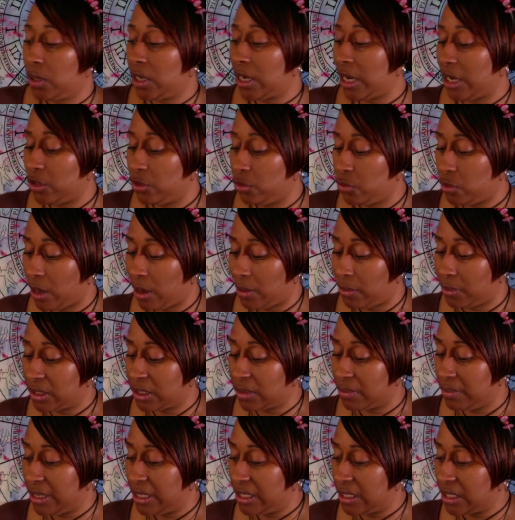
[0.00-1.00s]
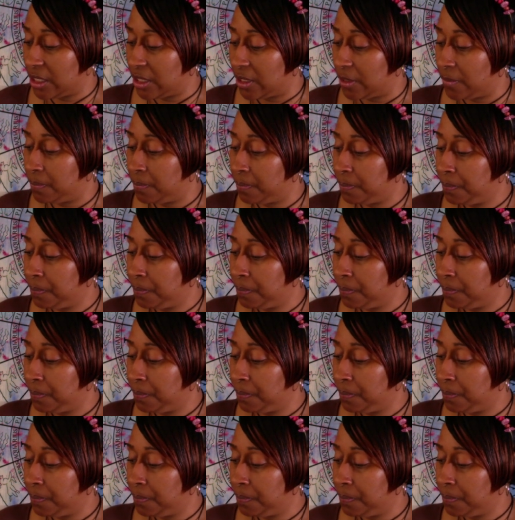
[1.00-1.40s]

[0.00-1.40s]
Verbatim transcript: what I knew I was missing.